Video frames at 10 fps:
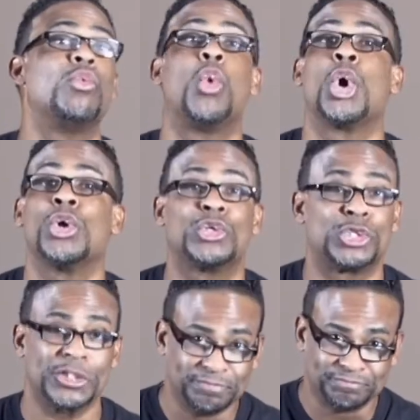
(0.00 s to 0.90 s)

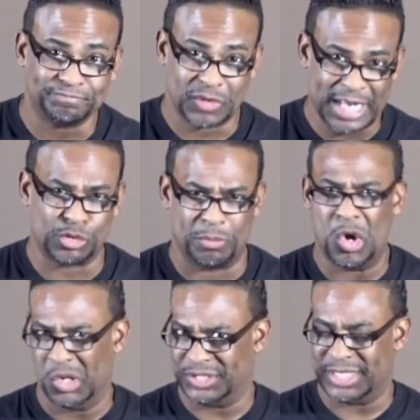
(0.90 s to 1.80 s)
works. That's what
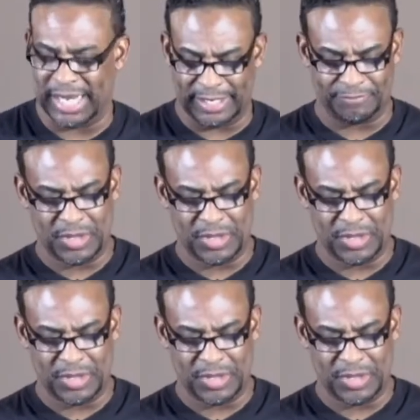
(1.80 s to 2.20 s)
Paul is saying.